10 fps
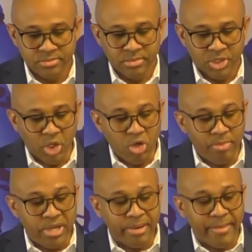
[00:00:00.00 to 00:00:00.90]
So you
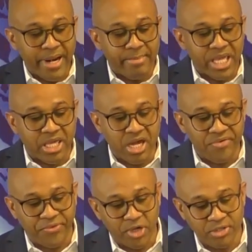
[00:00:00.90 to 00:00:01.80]
be really be
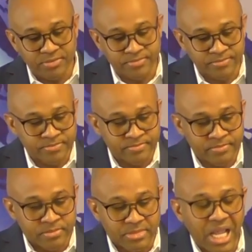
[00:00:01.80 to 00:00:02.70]
careful
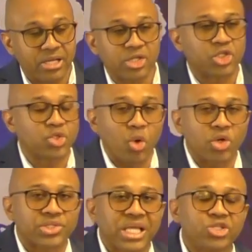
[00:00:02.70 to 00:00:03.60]
that the
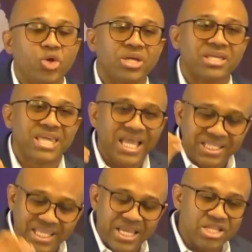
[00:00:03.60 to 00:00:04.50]
source that you're
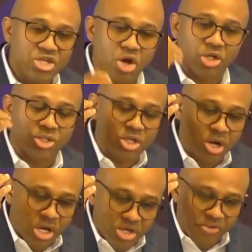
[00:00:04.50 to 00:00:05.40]
getting your,
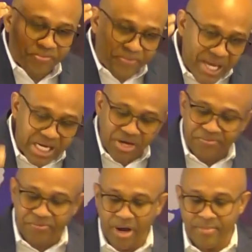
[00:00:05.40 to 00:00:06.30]
your, your feeding
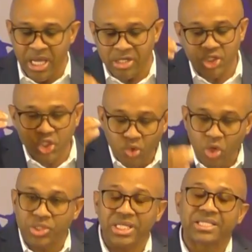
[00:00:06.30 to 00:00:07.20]
from, the
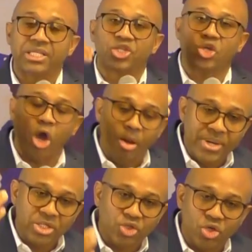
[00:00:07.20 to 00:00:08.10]
source that is
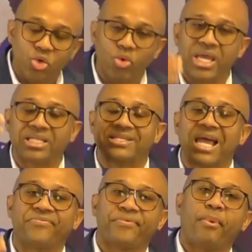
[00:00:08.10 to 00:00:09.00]
coming to you, is
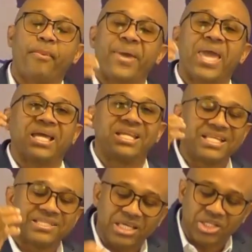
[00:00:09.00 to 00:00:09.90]
not from a
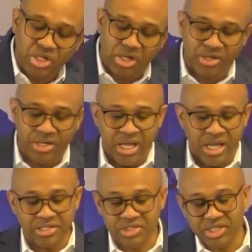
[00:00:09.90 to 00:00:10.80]
paganistic sort of
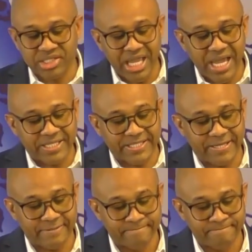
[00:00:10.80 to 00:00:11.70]
a society.